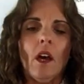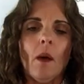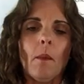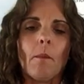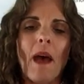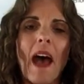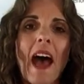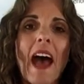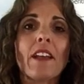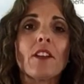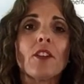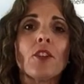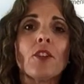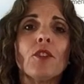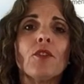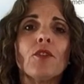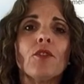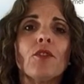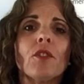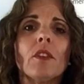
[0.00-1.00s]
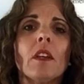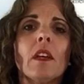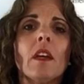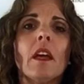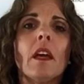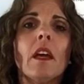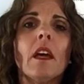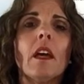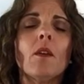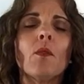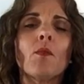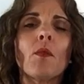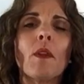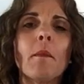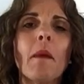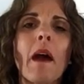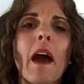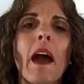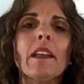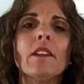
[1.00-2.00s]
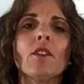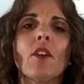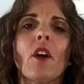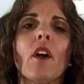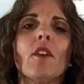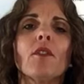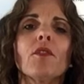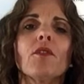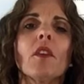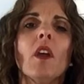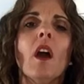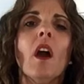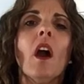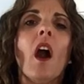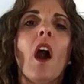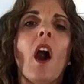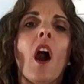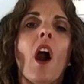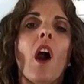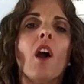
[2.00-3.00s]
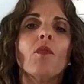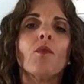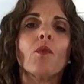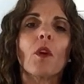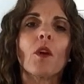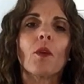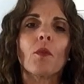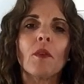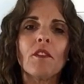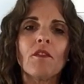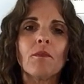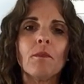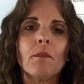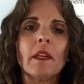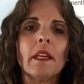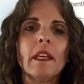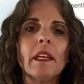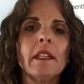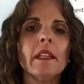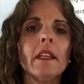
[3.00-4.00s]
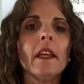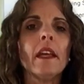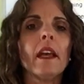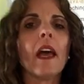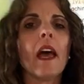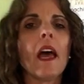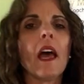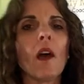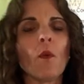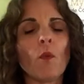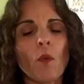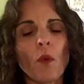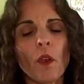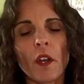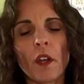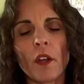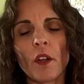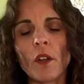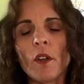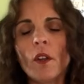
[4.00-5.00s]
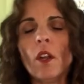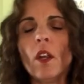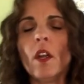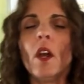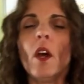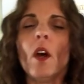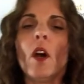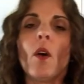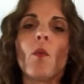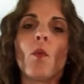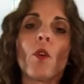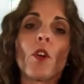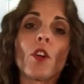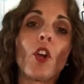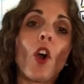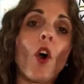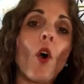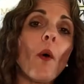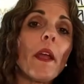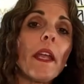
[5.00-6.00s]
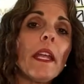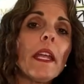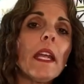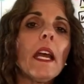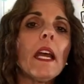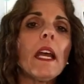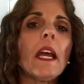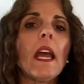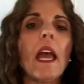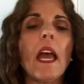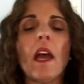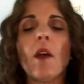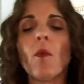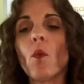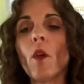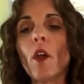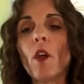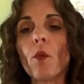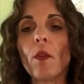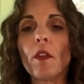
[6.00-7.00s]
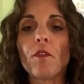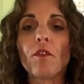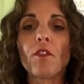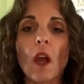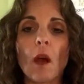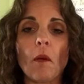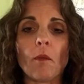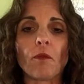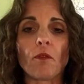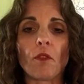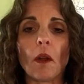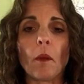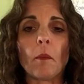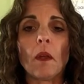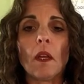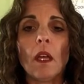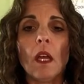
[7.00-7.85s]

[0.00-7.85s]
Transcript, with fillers: Patterns remind us of where we've been and where we're going and where we've come from.